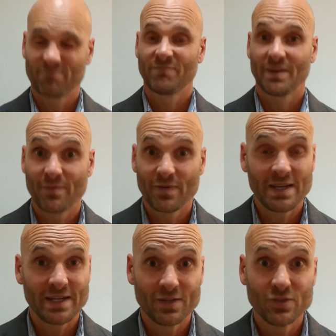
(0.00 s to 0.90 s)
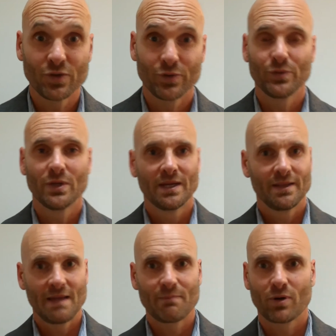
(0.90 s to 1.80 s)
feed into
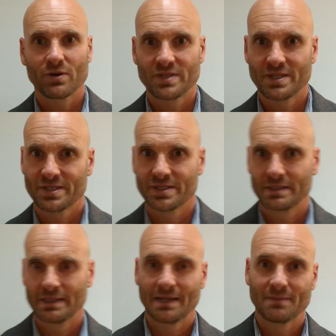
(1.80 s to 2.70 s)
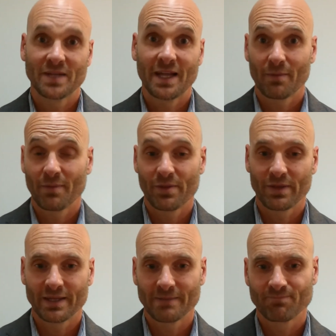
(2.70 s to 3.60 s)
that process to help the thinking.